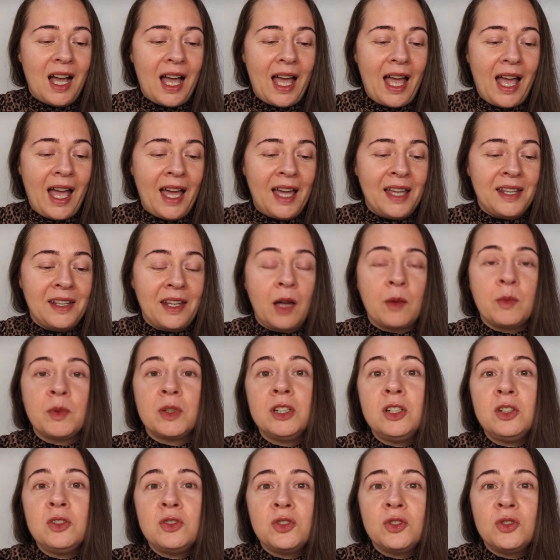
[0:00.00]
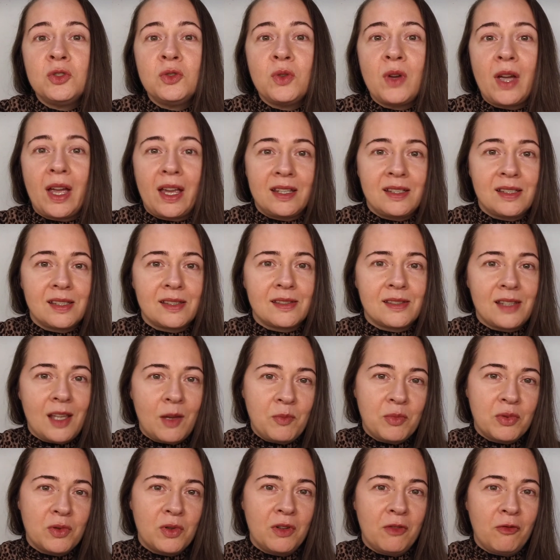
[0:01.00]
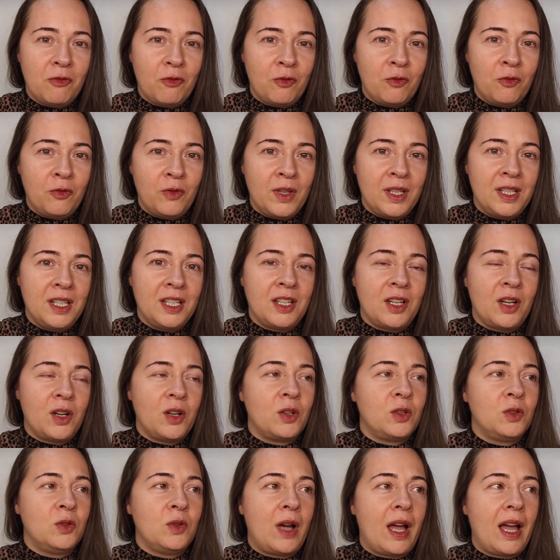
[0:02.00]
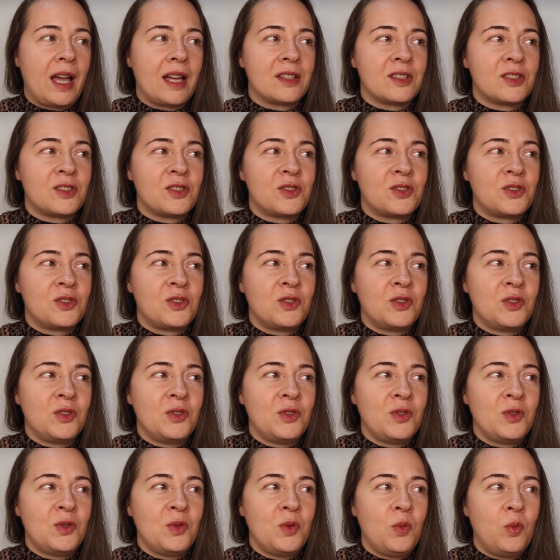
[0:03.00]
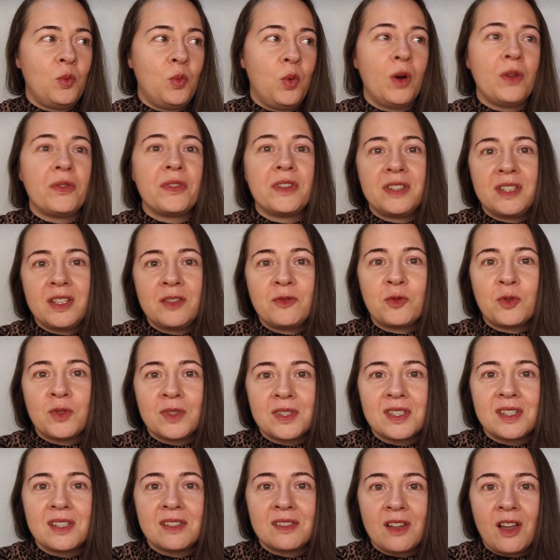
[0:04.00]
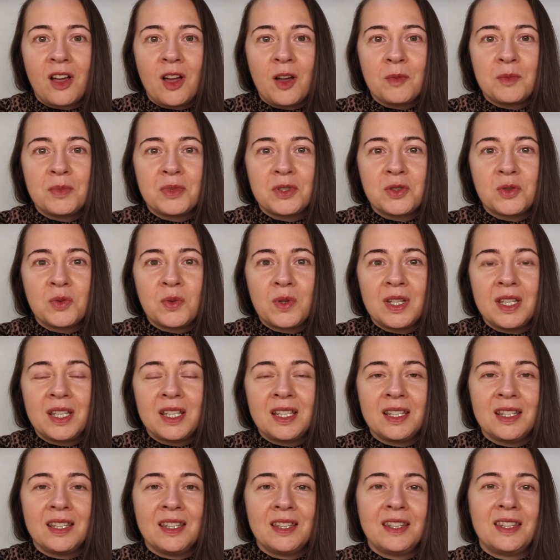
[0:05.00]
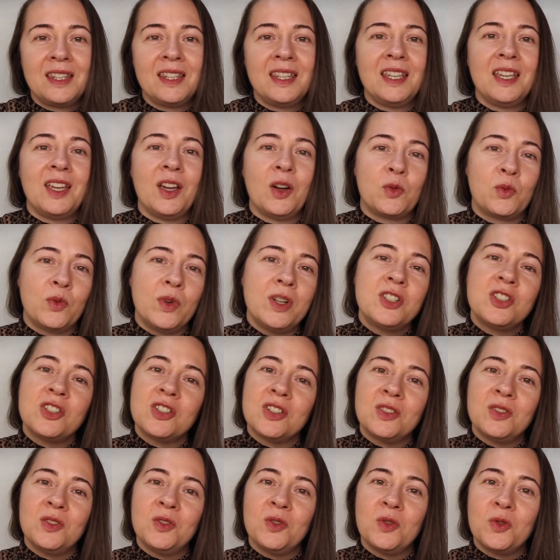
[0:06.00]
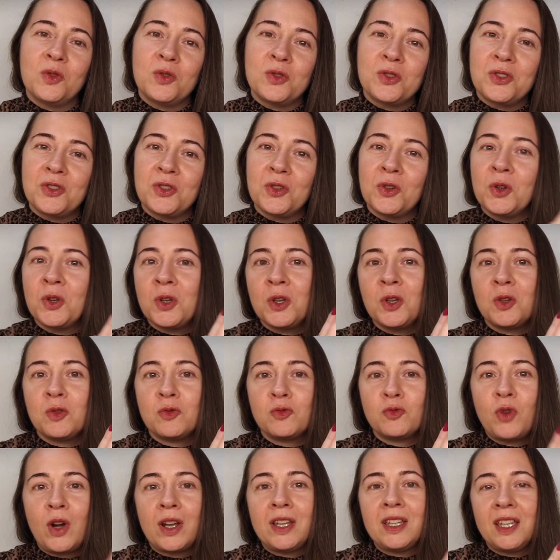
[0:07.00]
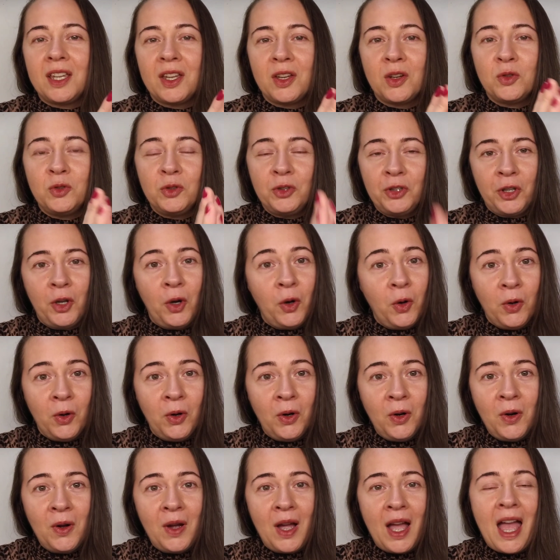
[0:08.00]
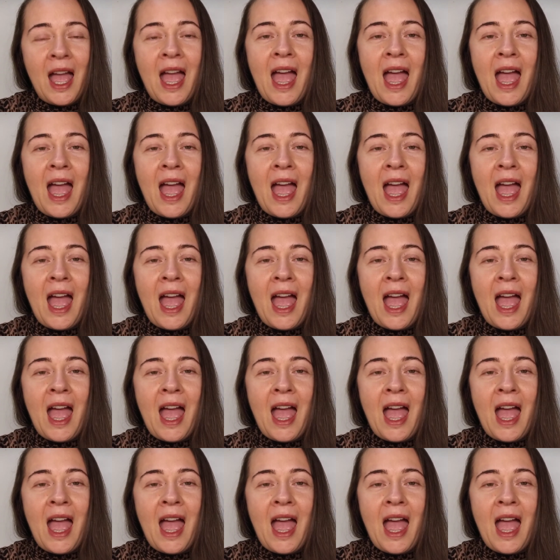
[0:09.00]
And I'm going to do a separate video as to what the differences are between the original Usui Reiki Ryoho